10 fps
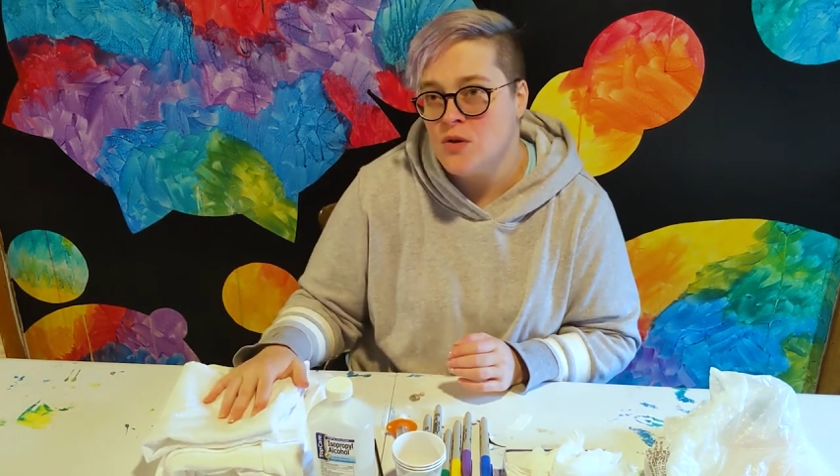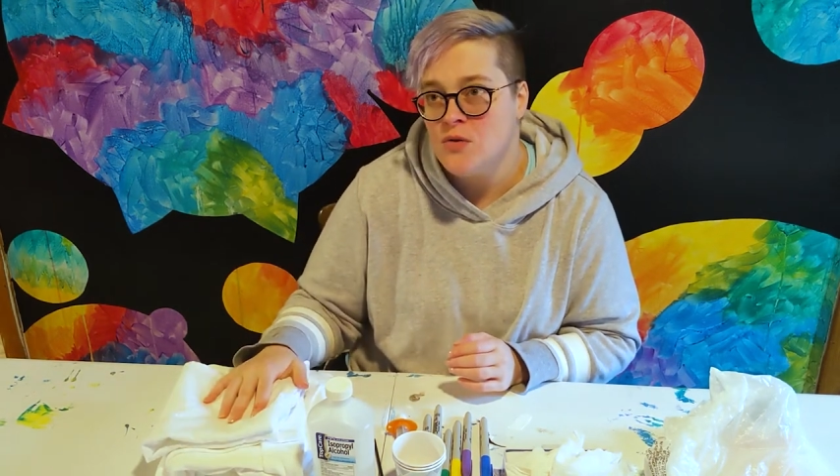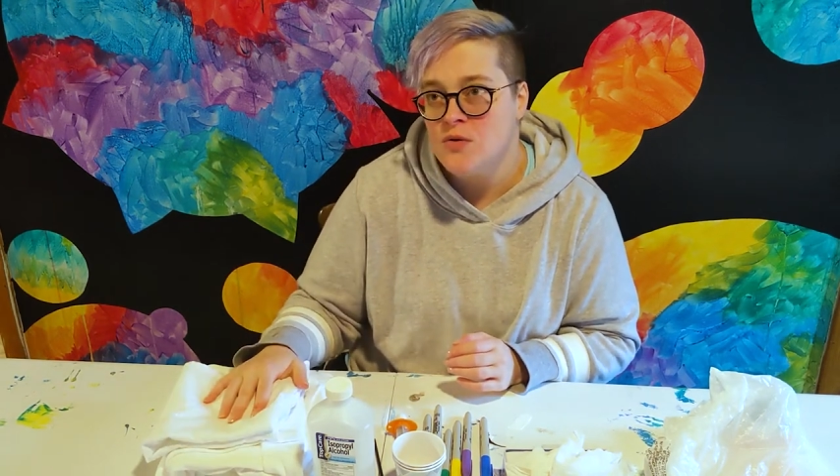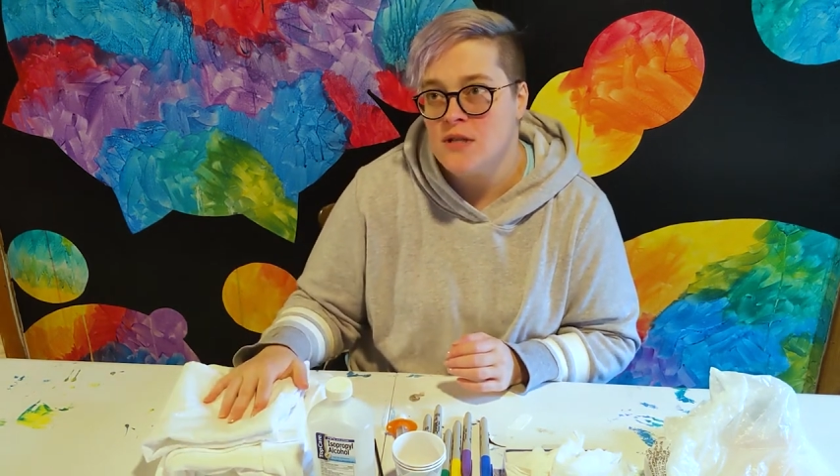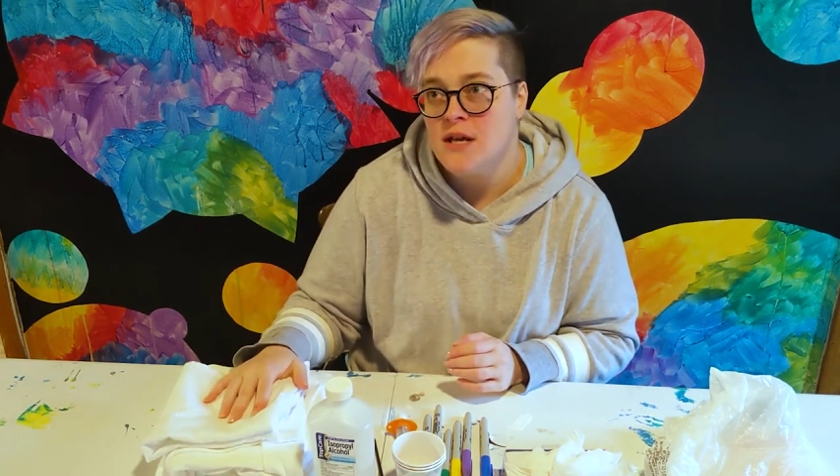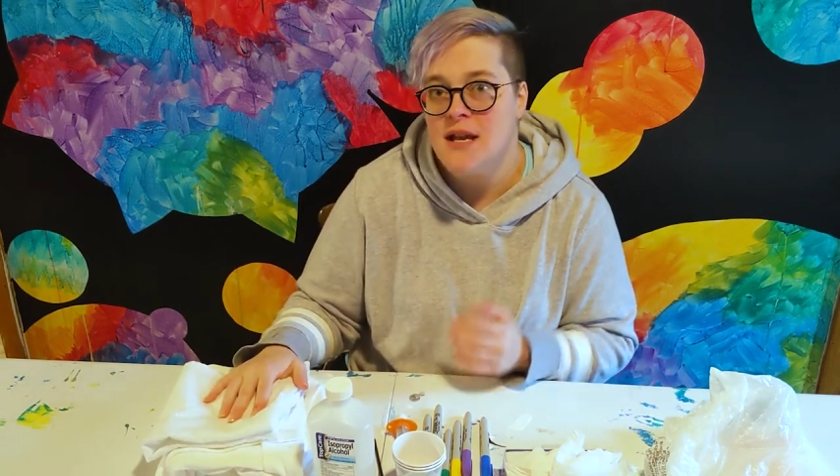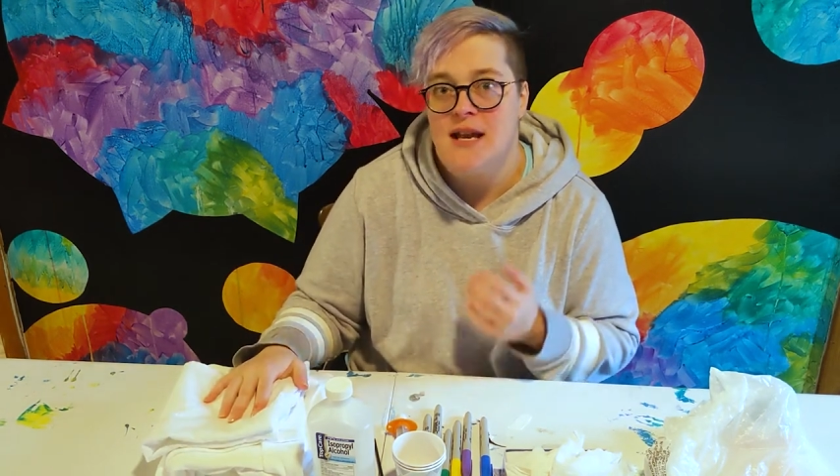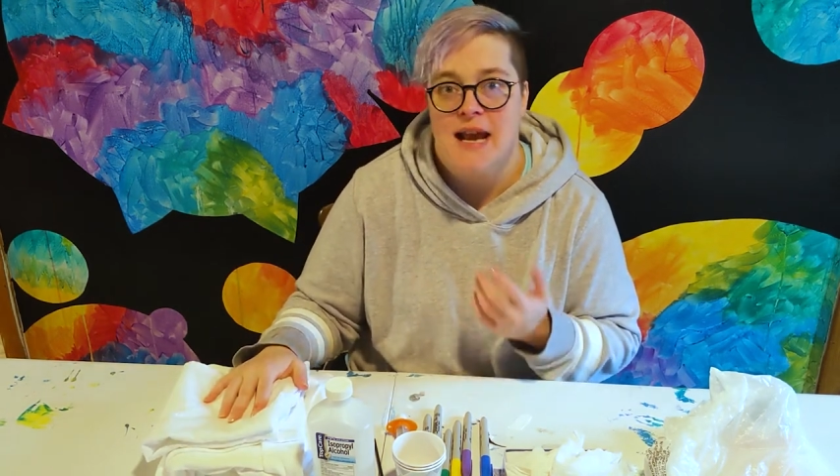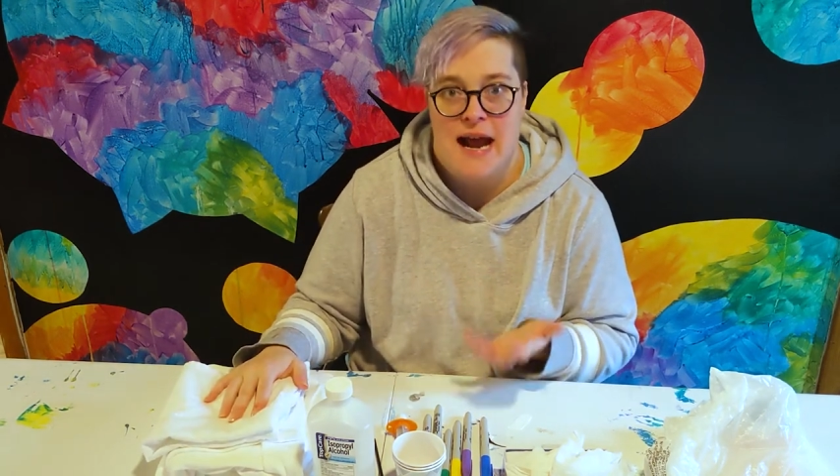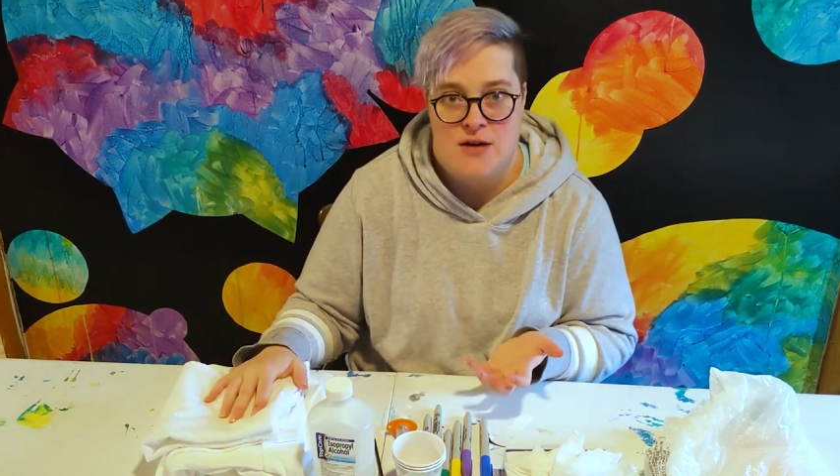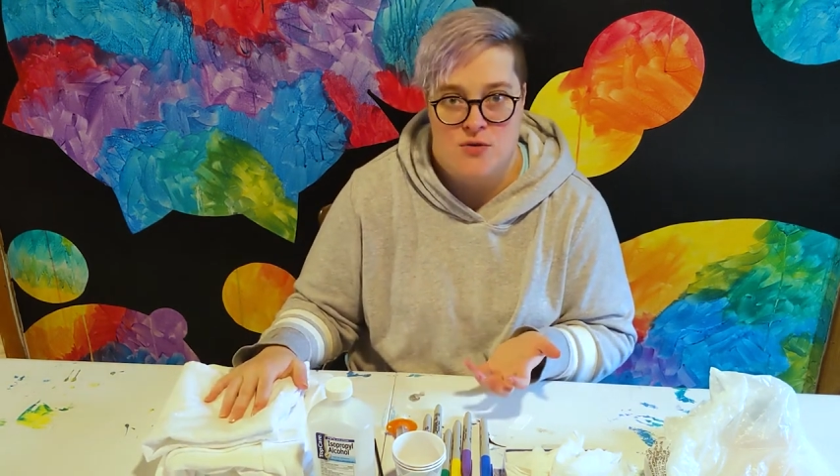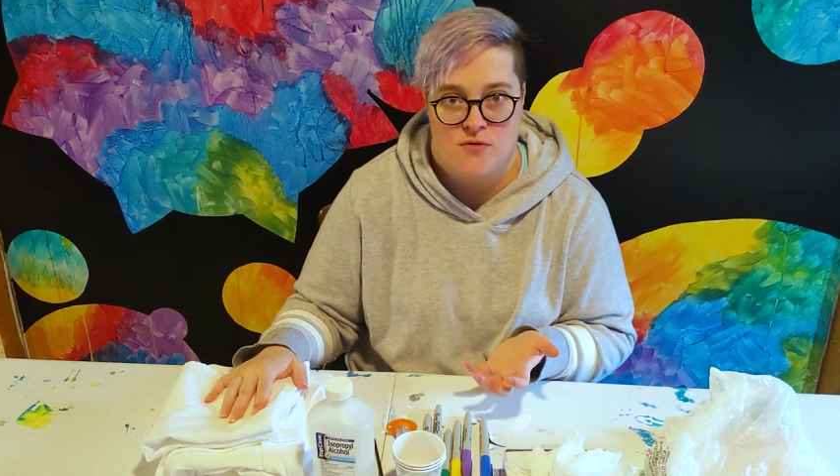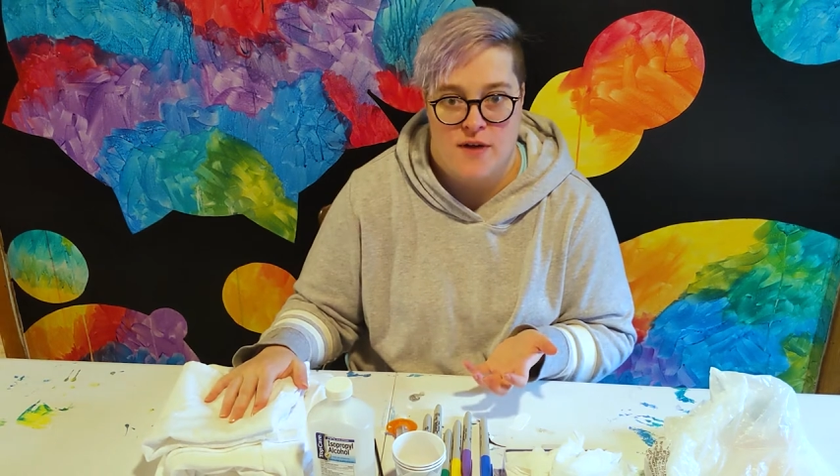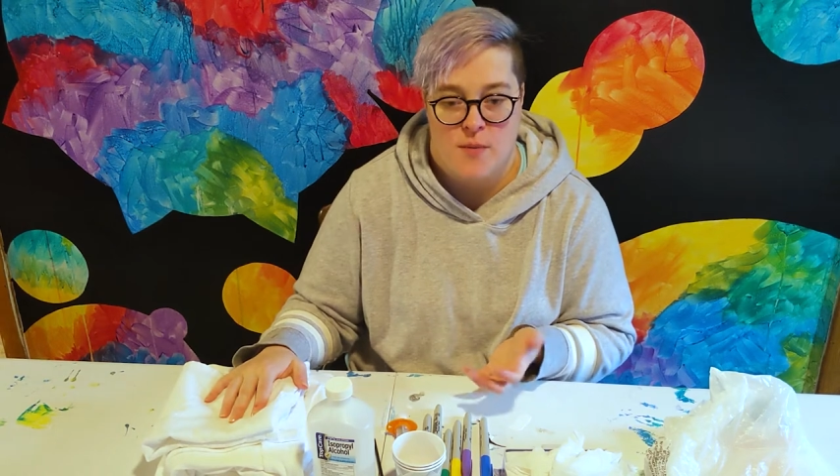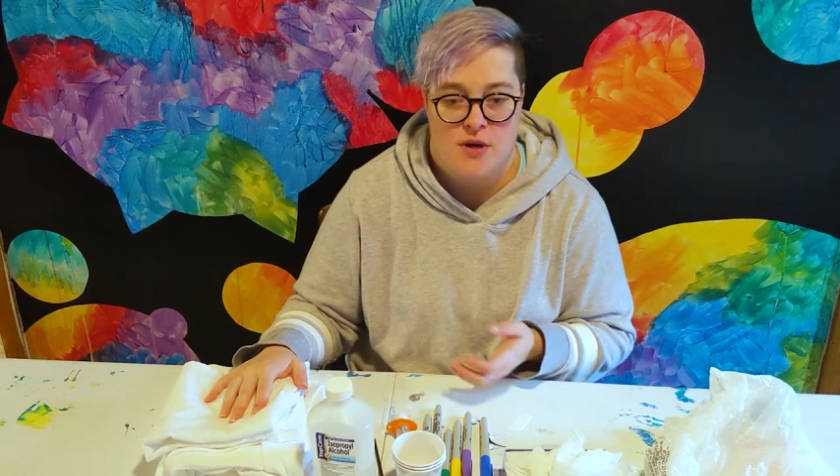use natural
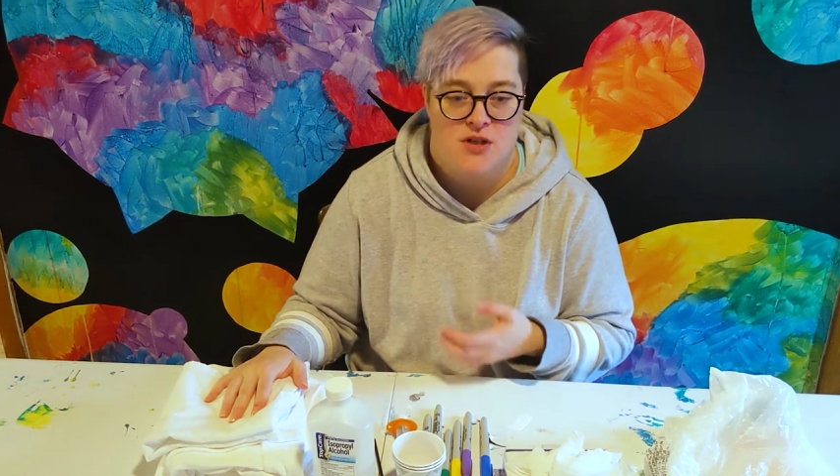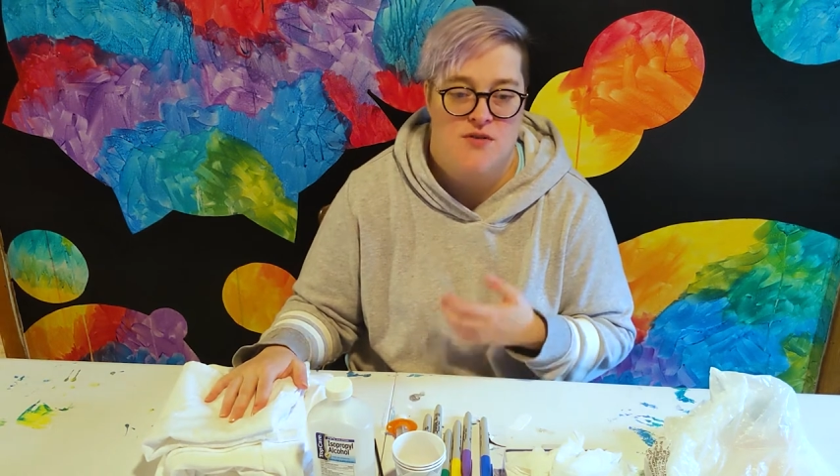fabrics.